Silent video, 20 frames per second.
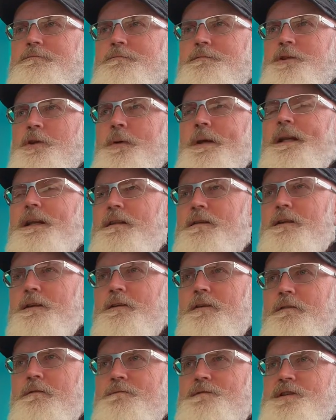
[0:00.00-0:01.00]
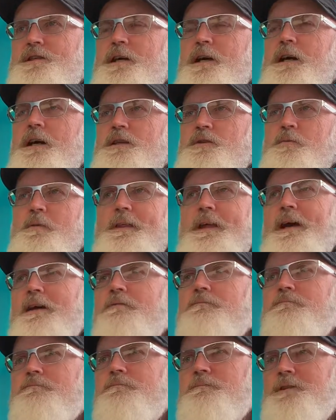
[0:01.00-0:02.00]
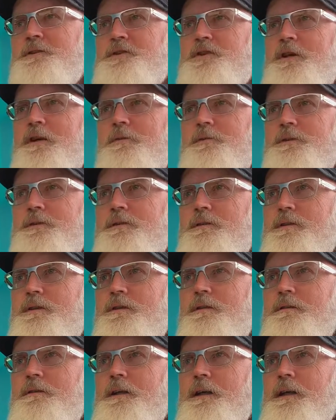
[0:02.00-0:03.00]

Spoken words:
do anything of size without consultants.